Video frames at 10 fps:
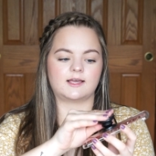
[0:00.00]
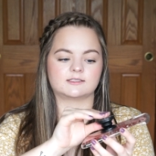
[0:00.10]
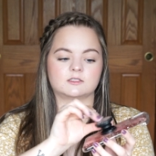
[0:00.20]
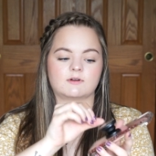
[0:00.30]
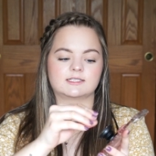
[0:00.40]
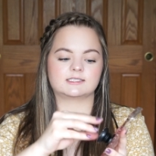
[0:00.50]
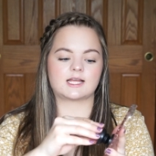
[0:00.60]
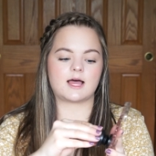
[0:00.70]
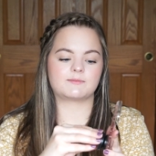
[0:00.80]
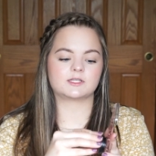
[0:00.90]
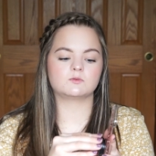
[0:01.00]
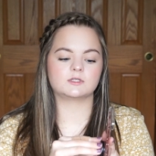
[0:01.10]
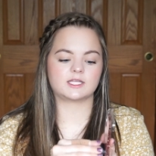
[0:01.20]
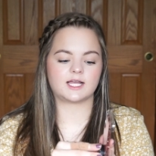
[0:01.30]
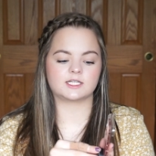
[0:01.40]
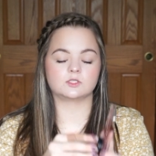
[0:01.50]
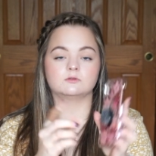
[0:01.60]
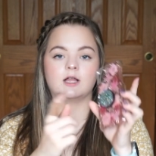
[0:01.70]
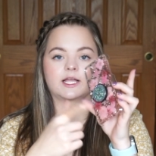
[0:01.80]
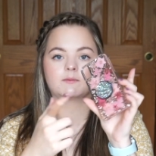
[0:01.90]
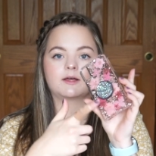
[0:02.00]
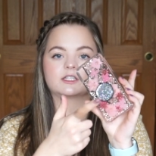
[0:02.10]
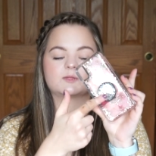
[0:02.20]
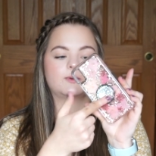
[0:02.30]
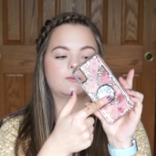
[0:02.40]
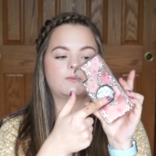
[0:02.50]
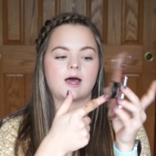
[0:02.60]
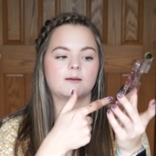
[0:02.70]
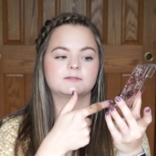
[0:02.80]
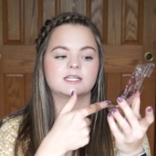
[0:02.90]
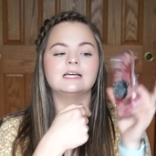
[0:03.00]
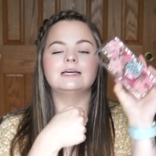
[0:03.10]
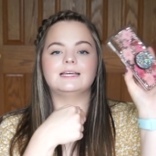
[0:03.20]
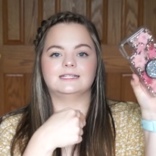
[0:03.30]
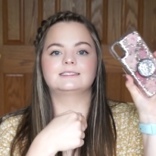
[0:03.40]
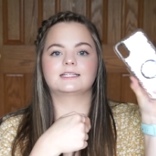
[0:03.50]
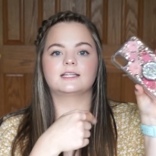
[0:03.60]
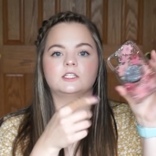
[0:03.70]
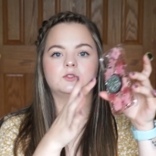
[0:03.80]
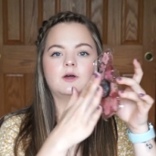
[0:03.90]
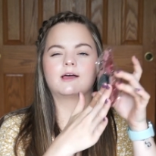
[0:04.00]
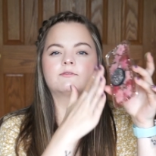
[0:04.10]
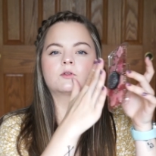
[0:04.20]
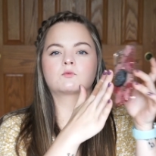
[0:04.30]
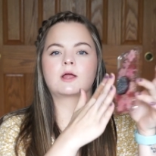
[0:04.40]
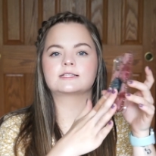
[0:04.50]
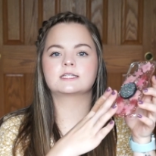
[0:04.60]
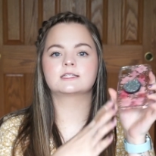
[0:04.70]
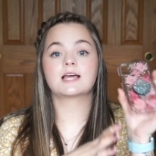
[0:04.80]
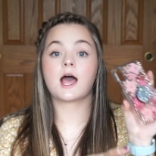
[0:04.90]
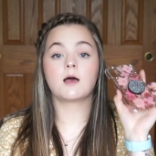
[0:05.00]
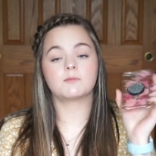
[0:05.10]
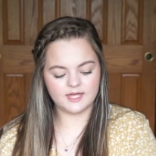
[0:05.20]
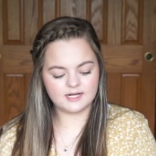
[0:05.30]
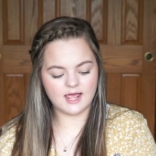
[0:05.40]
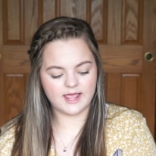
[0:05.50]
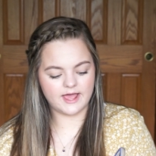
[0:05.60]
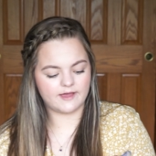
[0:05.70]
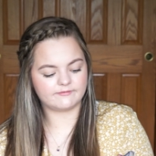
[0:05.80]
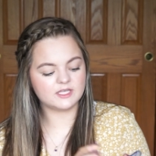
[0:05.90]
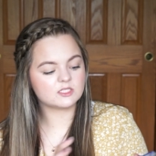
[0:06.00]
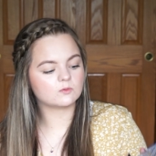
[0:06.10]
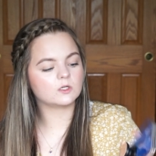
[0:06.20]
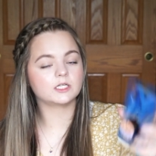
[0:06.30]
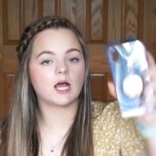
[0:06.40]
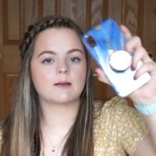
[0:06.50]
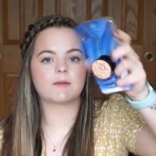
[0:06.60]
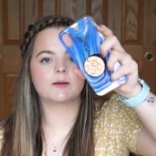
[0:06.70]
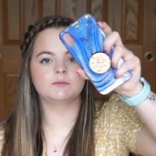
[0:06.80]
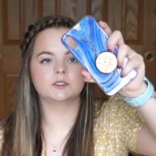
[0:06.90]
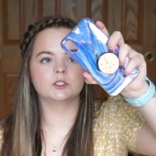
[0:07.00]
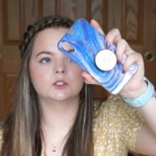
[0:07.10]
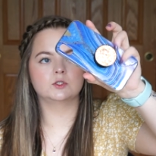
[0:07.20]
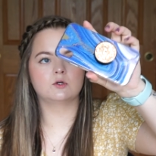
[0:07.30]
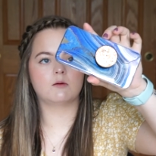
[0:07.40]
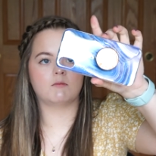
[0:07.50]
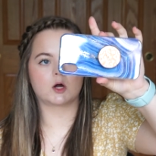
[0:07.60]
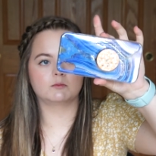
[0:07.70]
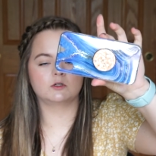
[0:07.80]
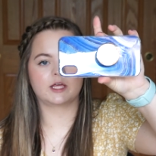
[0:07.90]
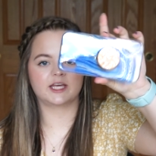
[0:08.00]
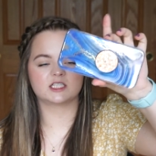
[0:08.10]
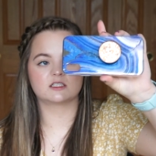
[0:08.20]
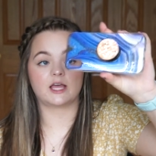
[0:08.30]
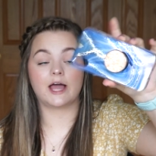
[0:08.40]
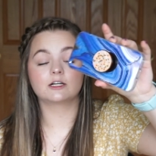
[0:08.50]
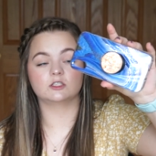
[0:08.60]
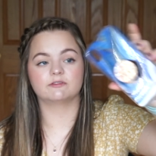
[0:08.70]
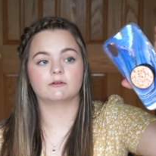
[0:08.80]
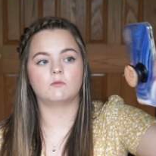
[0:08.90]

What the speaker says: has the resin top. That's one thing I do like about the Spinpops, is that they do have the resin top. Then I have this one on my blue marble case, actually from